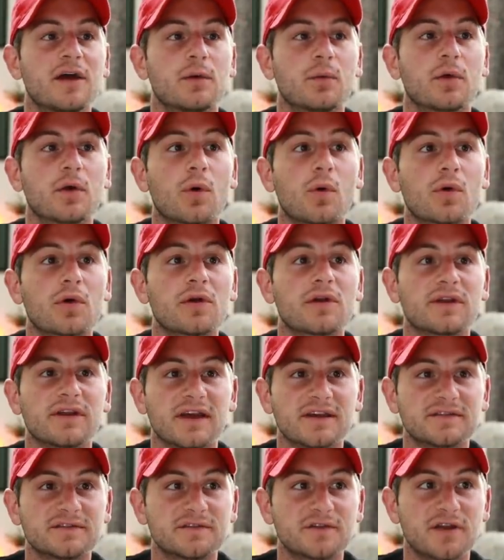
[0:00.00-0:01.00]
were ordered
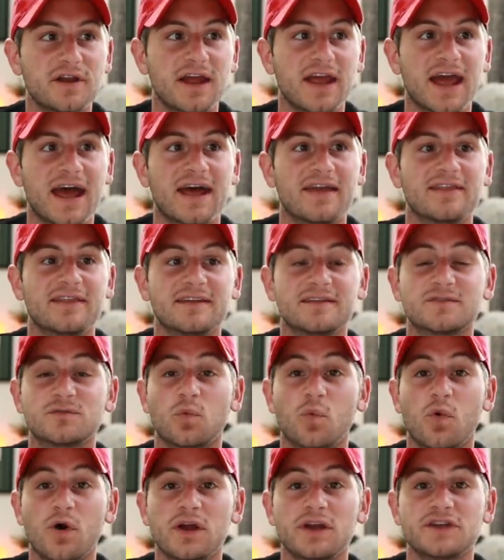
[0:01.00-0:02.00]
yesterday at
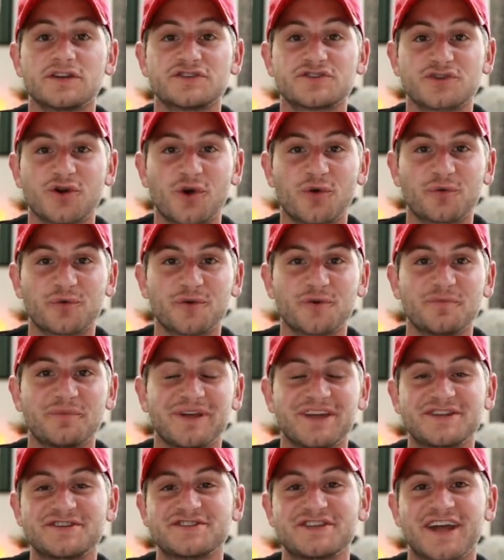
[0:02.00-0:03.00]
this one showroom
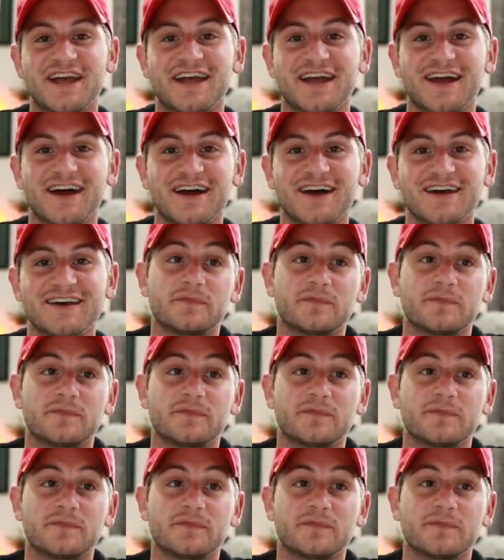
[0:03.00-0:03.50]
in Shanghai.